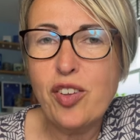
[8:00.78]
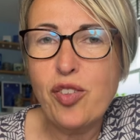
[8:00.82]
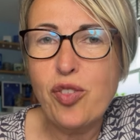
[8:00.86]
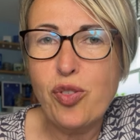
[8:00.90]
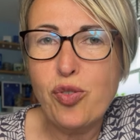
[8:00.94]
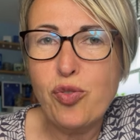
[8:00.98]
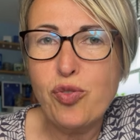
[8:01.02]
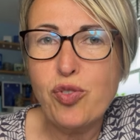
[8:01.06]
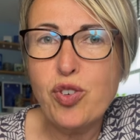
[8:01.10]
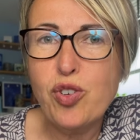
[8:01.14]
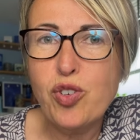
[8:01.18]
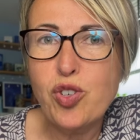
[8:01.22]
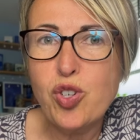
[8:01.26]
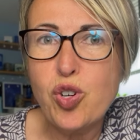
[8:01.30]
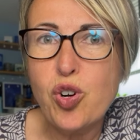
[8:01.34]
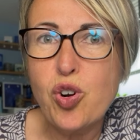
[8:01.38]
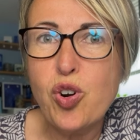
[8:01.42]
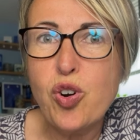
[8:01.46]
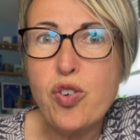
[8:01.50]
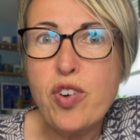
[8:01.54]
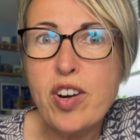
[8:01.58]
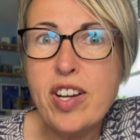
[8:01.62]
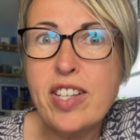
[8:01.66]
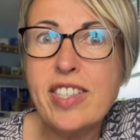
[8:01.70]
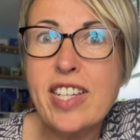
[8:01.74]
through
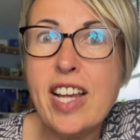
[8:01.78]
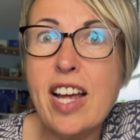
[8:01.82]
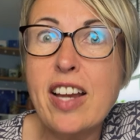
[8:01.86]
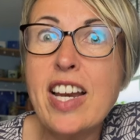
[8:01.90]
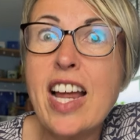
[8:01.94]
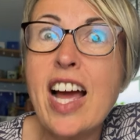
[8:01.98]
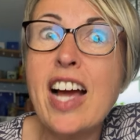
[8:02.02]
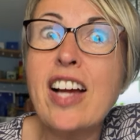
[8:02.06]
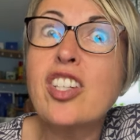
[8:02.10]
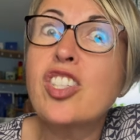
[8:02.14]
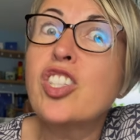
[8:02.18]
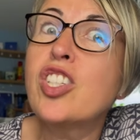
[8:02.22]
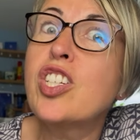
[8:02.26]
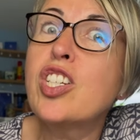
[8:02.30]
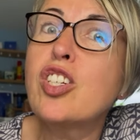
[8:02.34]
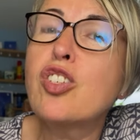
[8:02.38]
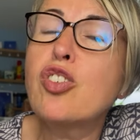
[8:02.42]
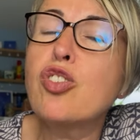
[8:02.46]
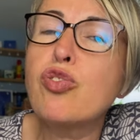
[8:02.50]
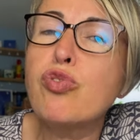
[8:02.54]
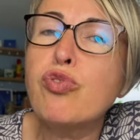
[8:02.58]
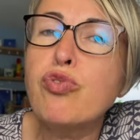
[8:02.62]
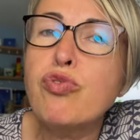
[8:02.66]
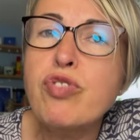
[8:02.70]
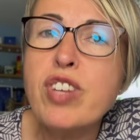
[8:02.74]
Taurus and actually
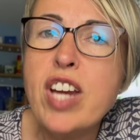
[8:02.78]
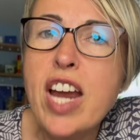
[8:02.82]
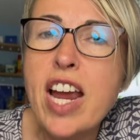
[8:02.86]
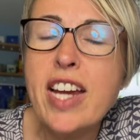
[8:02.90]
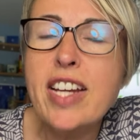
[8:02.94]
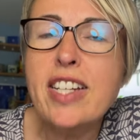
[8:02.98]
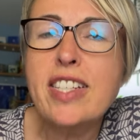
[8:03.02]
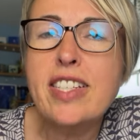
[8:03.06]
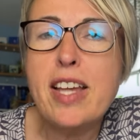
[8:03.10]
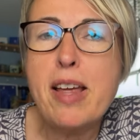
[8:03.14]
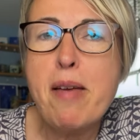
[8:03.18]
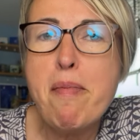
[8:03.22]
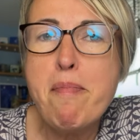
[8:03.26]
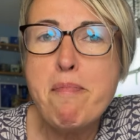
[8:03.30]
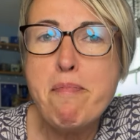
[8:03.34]
create it,